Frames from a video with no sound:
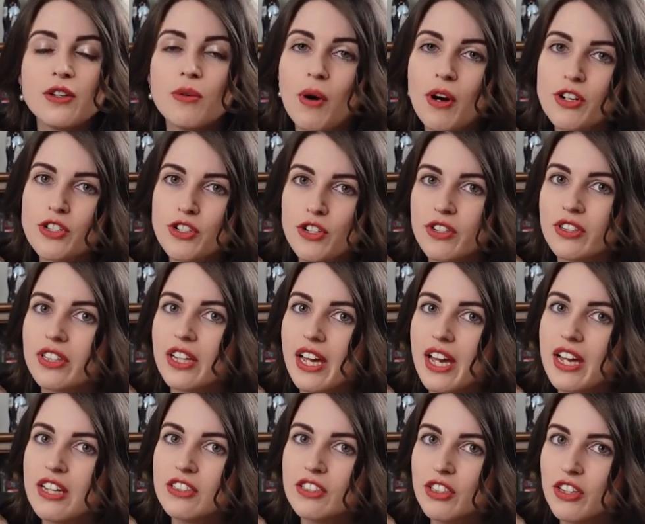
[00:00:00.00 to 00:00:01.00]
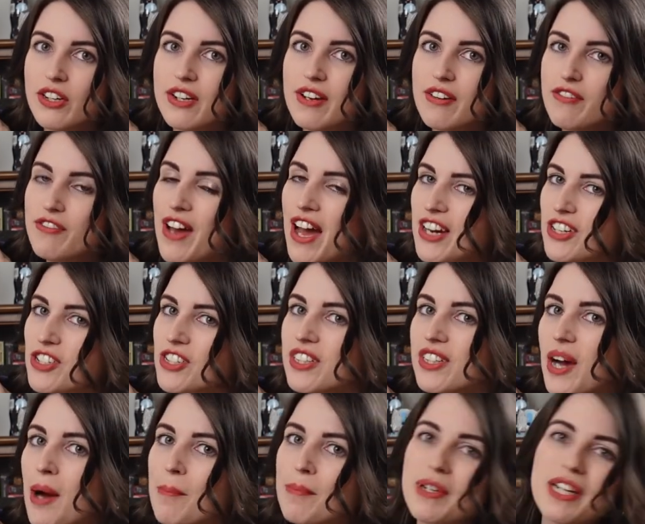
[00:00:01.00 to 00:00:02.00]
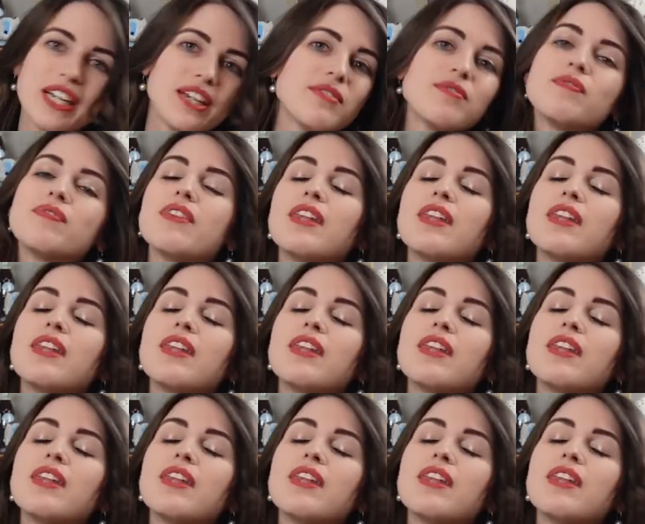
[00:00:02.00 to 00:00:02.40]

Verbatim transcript: you are certainly in good fashion company.